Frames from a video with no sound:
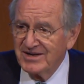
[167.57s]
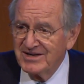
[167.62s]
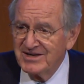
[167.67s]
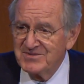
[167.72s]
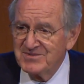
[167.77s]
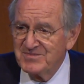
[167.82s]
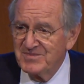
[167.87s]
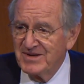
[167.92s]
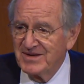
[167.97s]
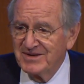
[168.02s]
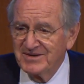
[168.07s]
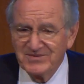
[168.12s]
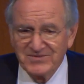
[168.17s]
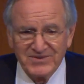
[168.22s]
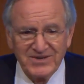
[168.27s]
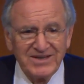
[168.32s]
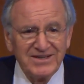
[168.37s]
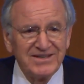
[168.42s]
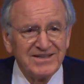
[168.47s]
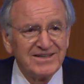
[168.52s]
He's been a
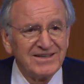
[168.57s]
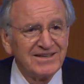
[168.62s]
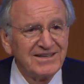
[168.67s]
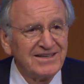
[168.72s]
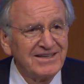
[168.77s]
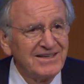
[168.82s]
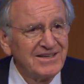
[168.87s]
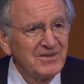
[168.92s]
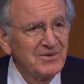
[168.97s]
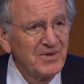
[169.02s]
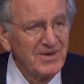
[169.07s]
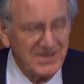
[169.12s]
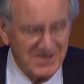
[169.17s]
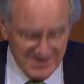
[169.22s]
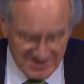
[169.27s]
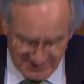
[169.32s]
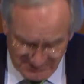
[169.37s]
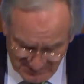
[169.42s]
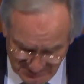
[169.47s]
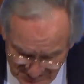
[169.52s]
friend and an
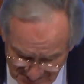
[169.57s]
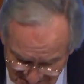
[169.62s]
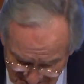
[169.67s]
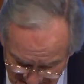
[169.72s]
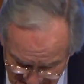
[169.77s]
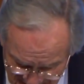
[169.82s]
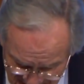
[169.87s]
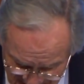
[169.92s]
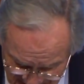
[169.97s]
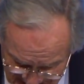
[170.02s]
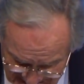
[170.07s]
acquaintance for a long, long